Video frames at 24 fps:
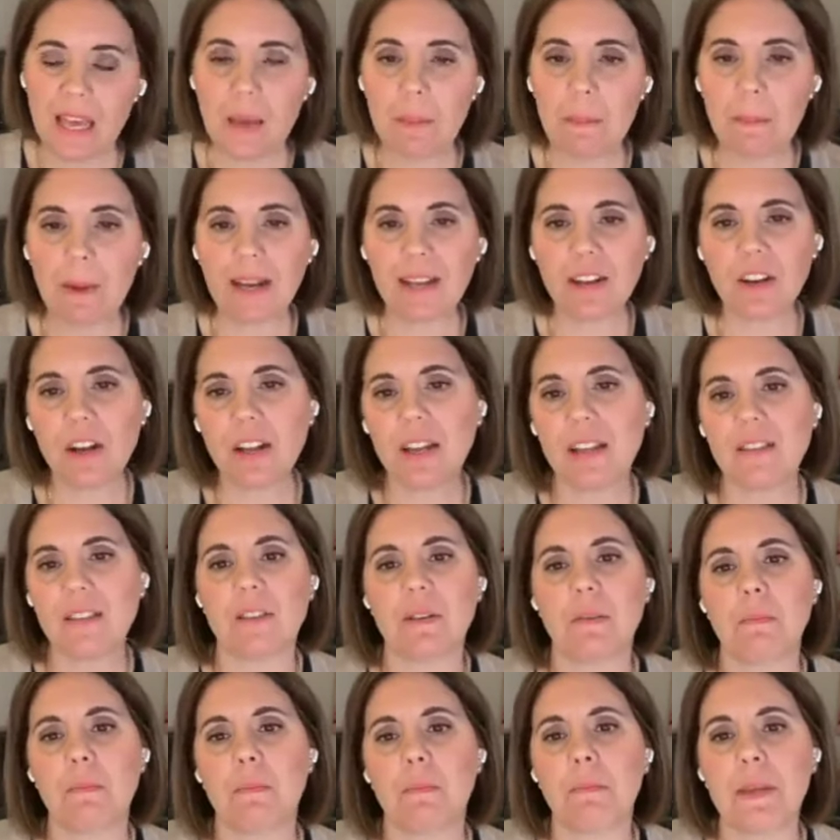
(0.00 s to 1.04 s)
It might not
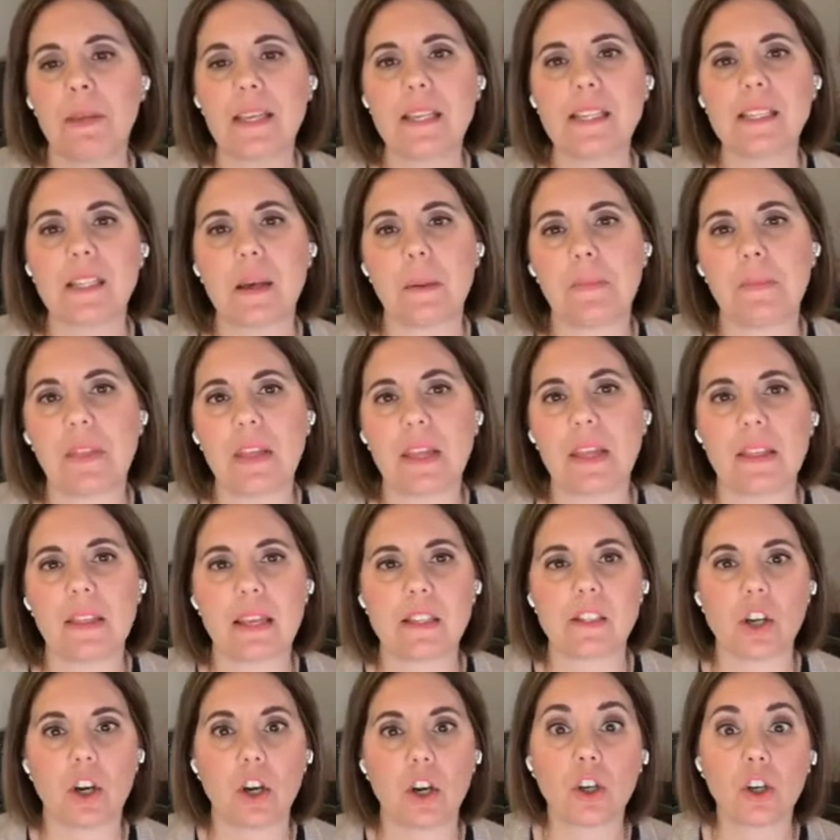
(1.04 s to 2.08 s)
even be something
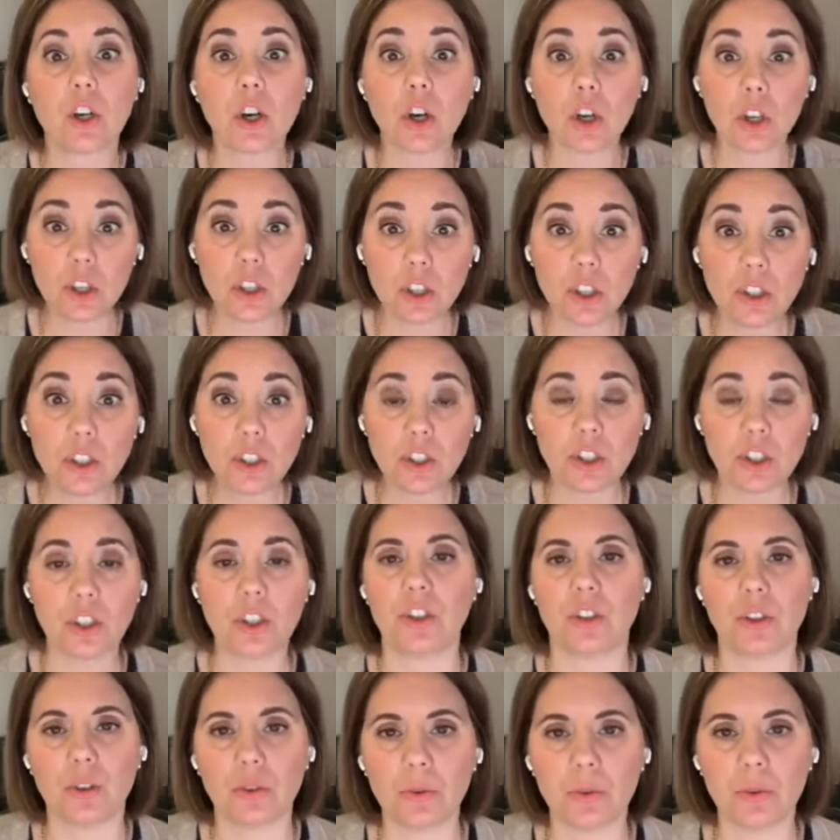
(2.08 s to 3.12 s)
that's occurred to
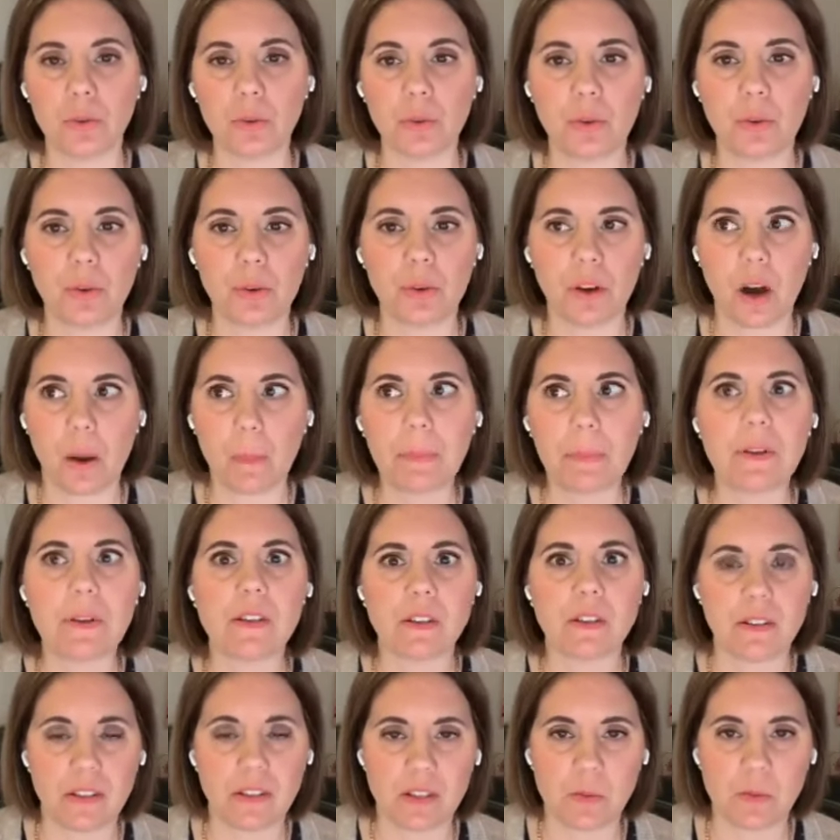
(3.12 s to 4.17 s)
you up
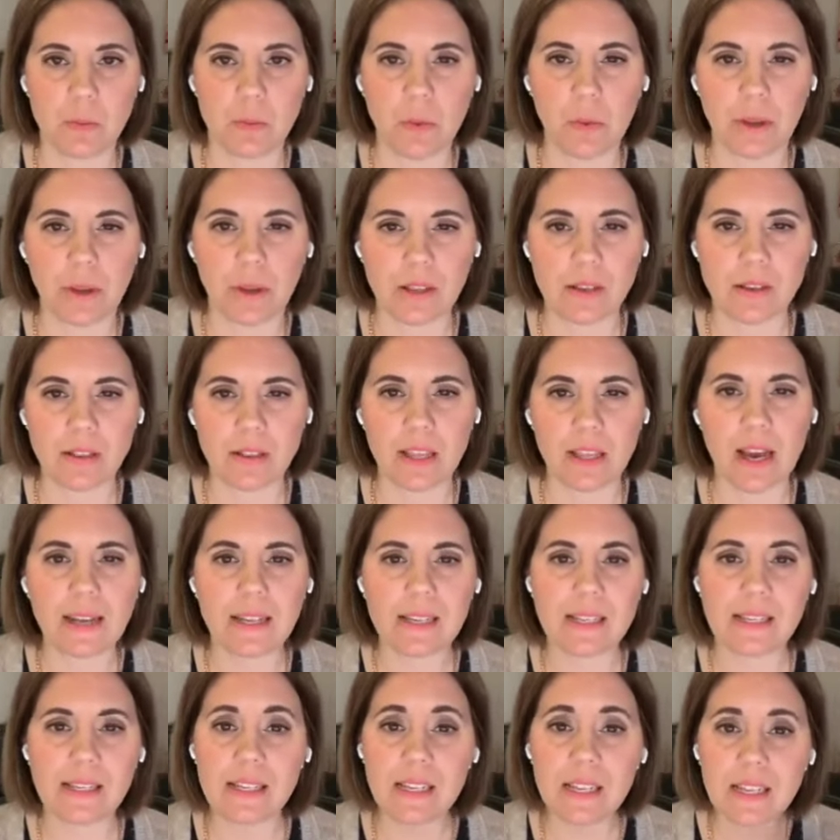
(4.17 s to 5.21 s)
until this point. The
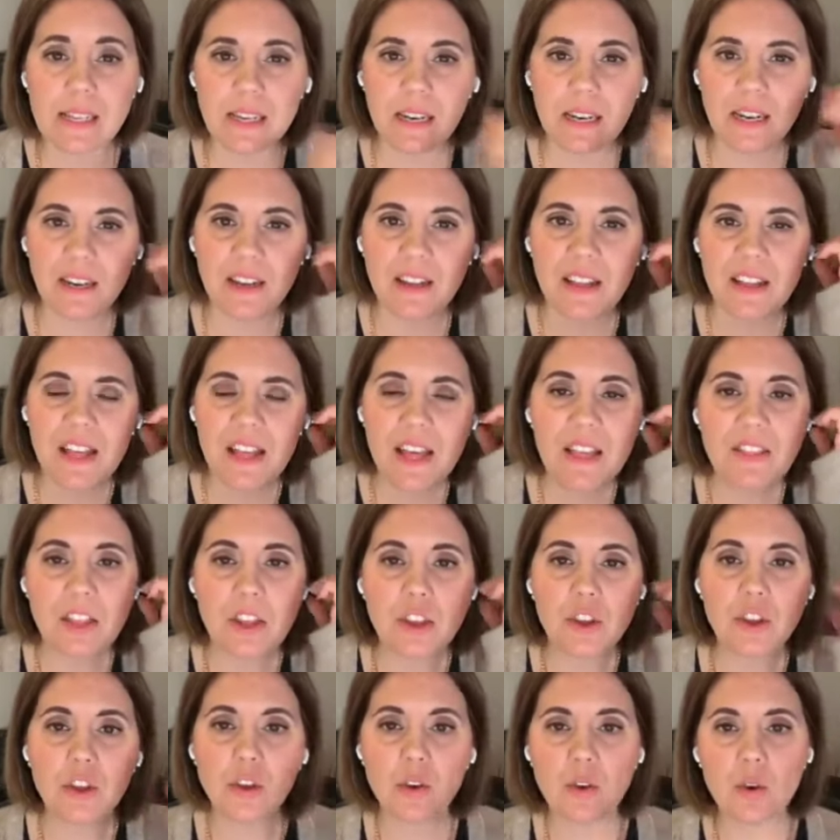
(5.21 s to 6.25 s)
idea that
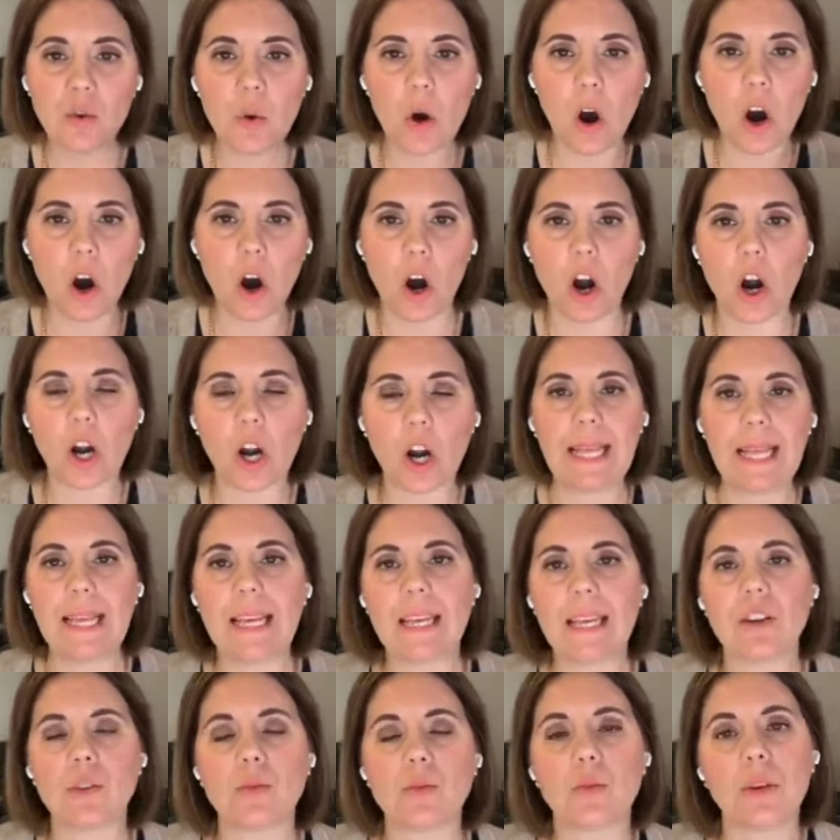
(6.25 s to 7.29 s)
you are
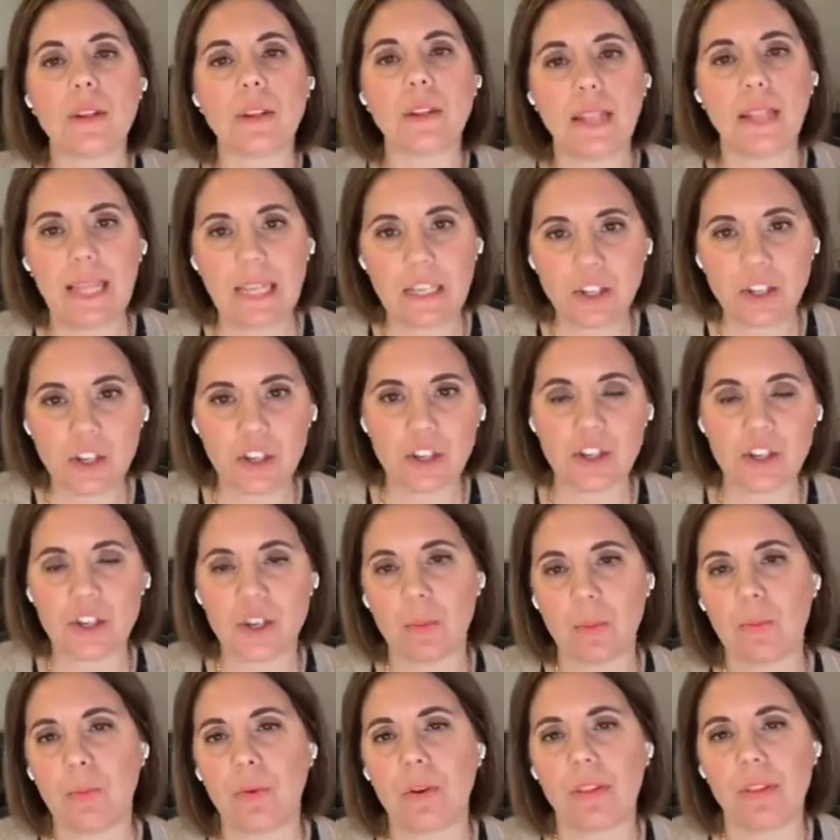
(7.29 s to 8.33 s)
in
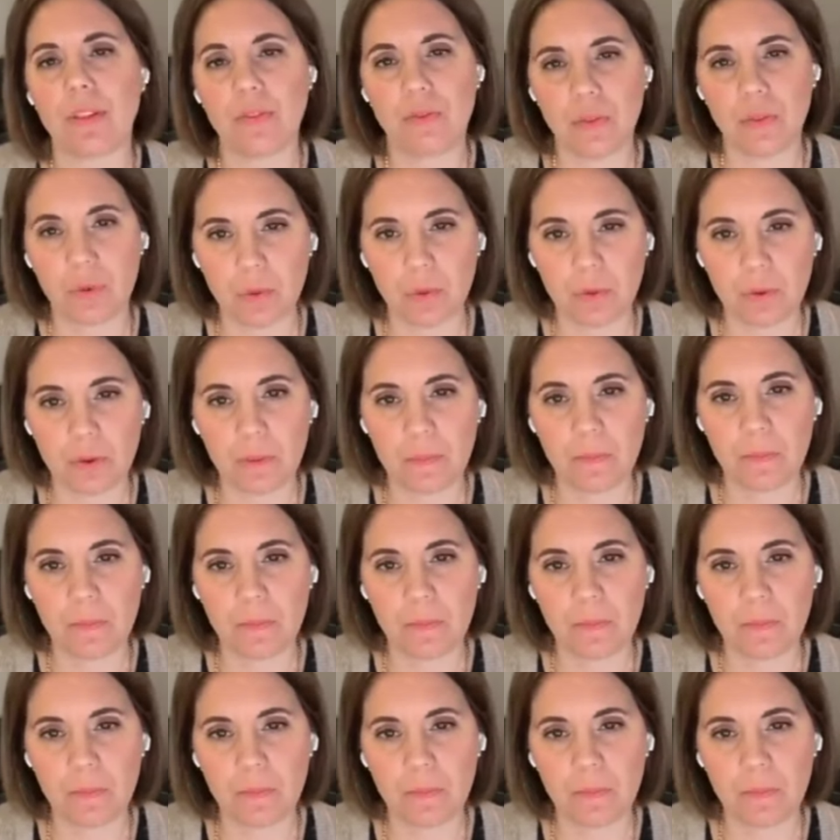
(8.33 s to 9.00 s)
relationship with food,